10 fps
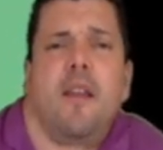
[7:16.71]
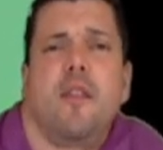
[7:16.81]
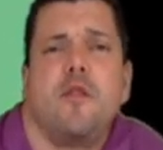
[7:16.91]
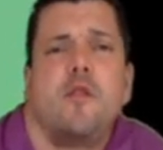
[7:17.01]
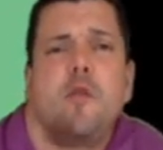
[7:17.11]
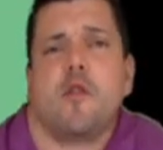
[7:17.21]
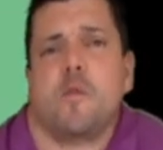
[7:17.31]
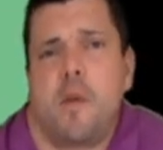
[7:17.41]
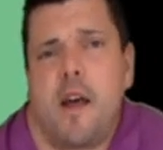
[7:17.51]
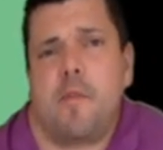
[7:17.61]
The two
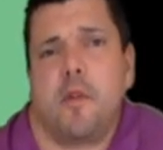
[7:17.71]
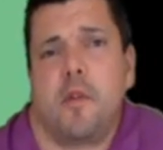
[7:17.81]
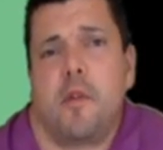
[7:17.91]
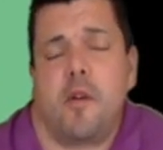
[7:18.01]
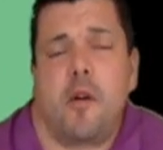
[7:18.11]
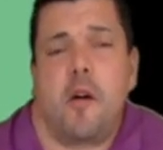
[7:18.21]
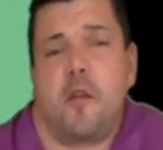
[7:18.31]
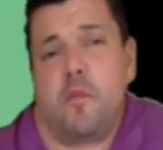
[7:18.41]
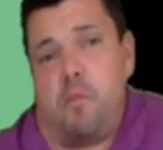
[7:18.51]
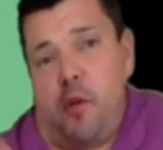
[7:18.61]
most popular are
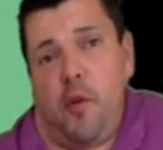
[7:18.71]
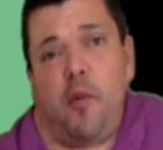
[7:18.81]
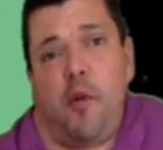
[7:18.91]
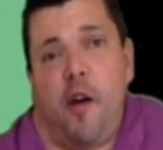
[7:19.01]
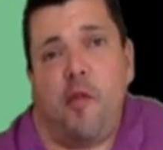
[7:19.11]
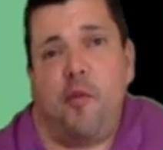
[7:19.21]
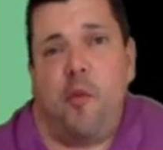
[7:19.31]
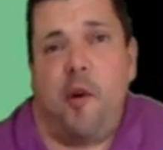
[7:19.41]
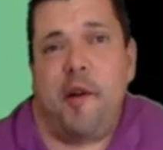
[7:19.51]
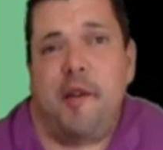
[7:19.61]
called Billroth
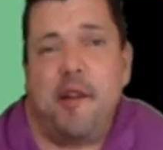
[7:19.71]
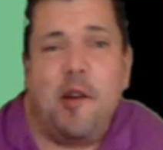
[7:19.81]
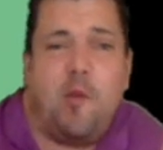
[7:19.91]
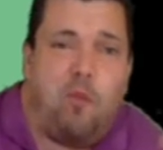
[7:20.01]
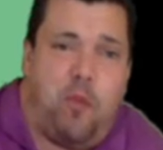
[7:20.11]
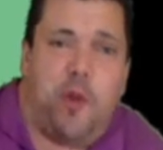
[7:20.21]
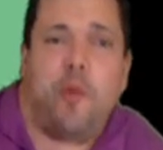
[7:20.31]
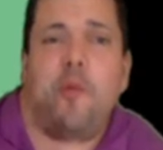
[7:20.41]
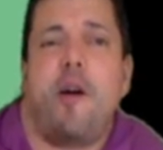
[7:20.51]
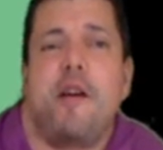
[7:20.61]
1 and
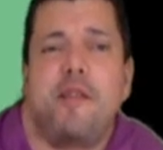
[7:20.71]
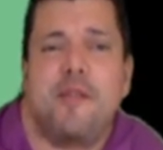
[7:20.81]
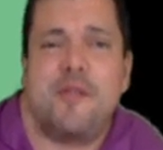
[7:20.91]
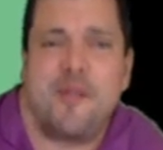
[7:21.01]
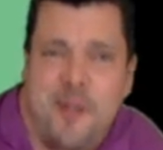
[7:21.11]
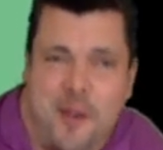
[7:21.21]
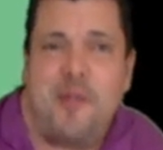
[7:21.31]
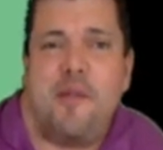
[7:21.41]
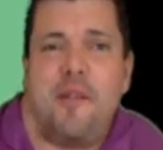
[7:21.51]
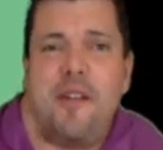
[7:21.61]
Billroth
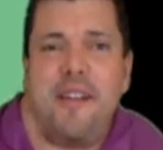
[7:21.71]
2.